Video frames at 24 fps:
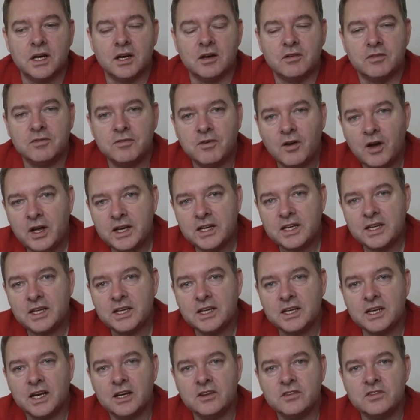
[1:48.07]

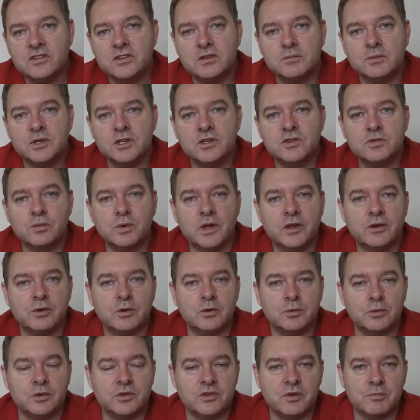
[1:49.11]
finding customers, whether
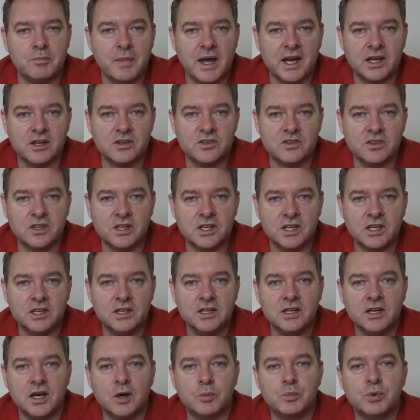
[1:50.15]
it was a
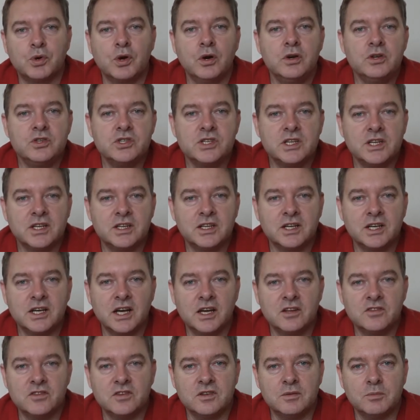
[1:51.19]
magazine, approaching the
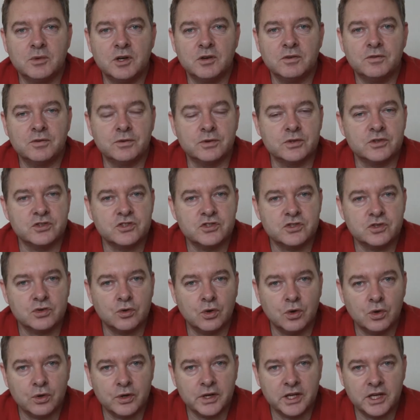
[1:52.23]
customer for a
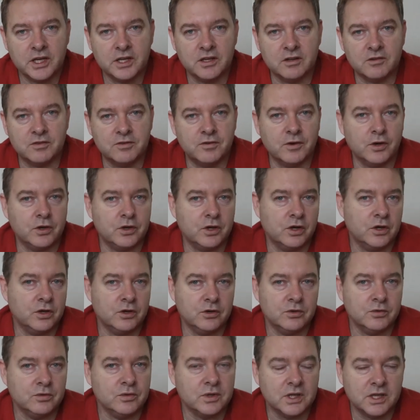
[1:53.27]
story and a
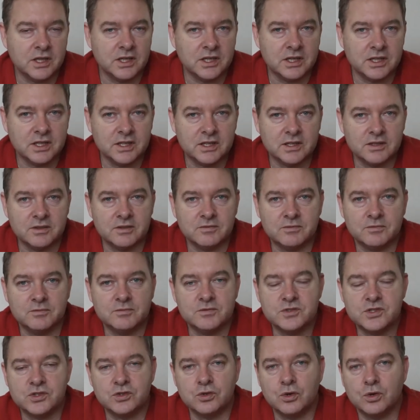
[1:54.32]
photo
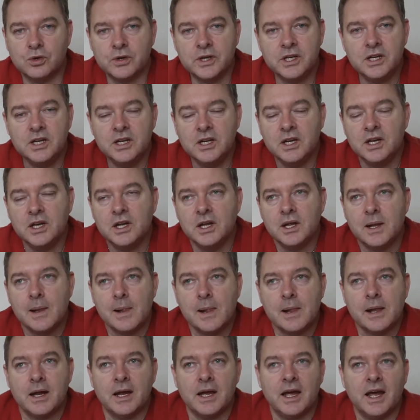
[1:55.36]
story,
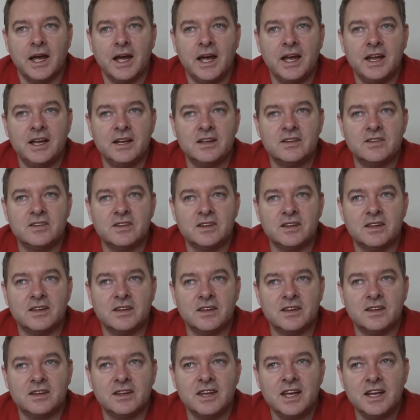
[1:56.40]
and
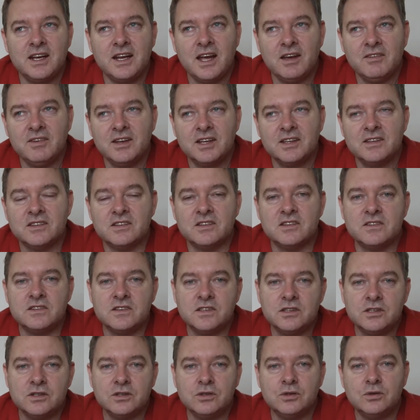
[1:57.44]
then having to
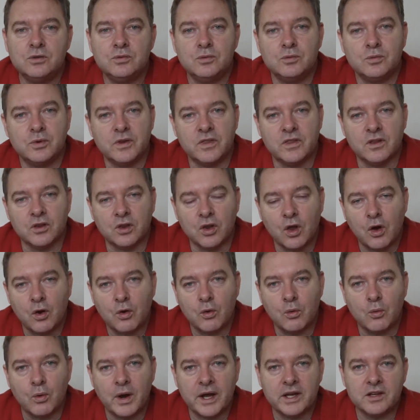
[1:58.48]
deal with the
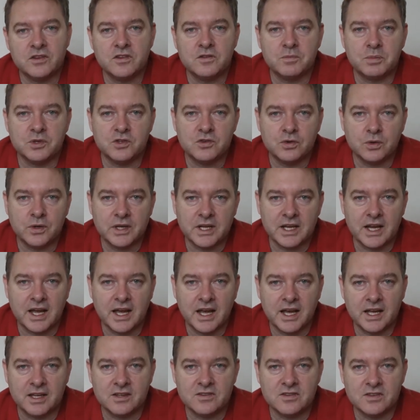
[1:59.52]
long waits between
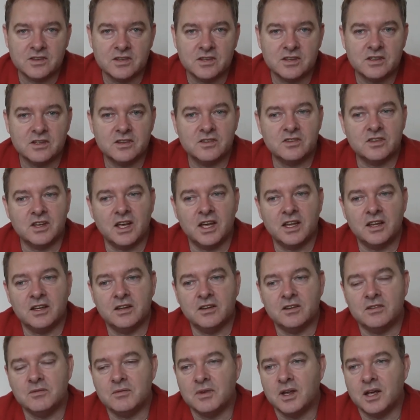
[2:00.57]
answers
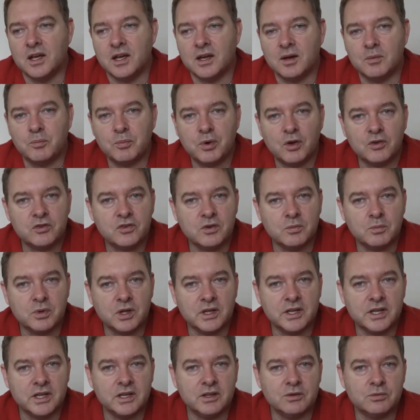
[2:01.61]
and
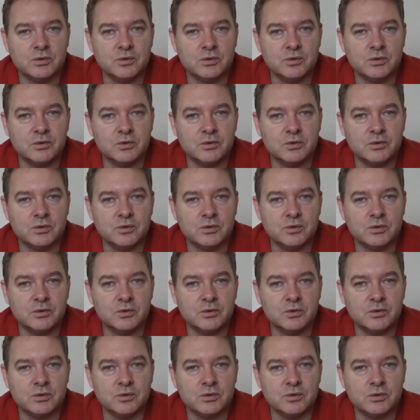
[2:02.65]
possibly